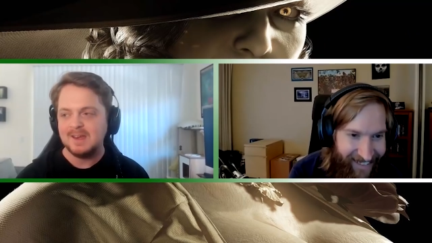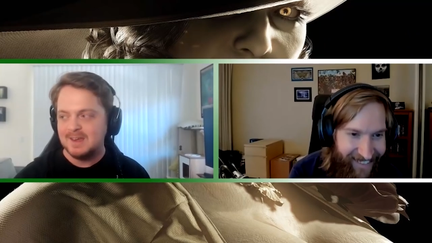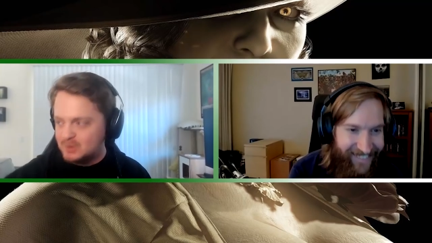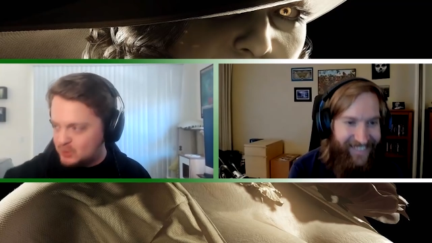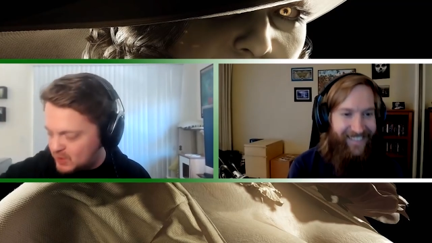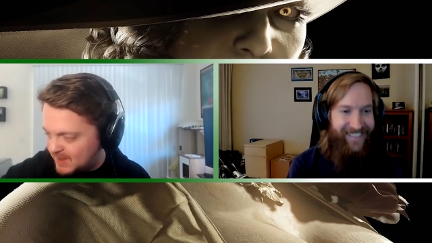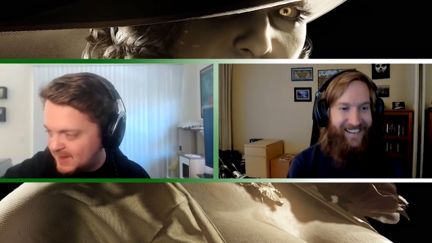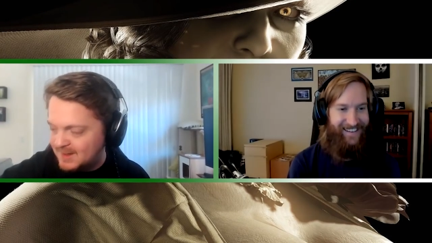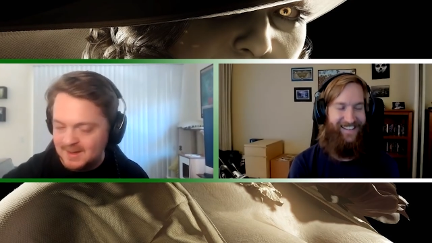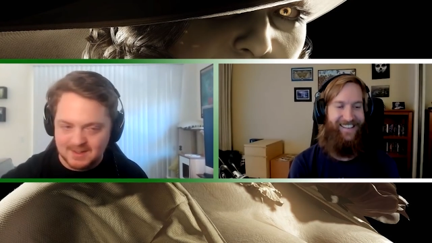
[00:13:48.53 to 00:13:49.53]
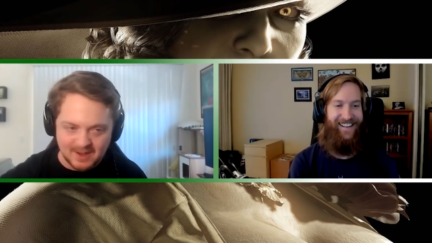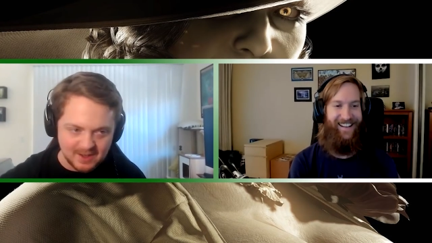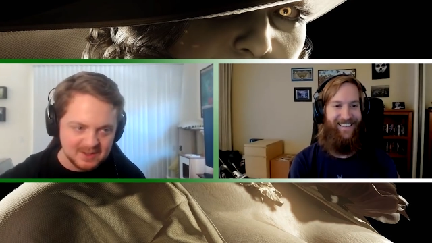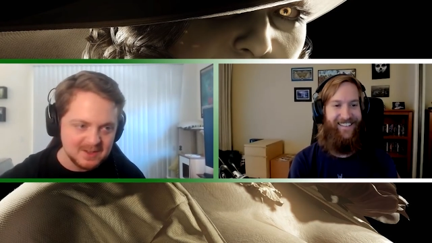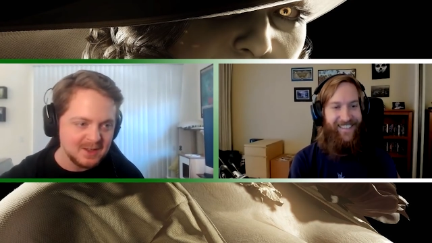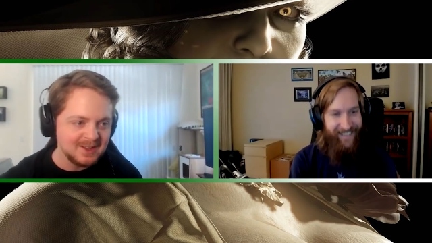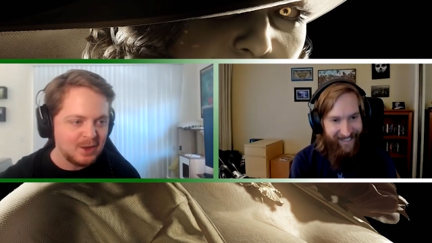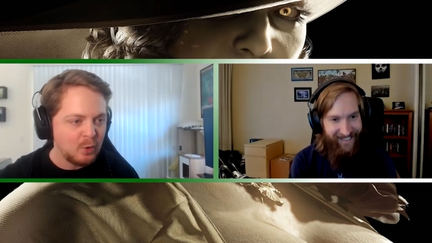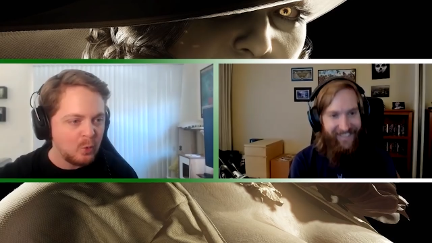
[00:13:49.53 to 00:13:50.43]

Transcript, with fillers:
Speaker 1: Is she in Natalia?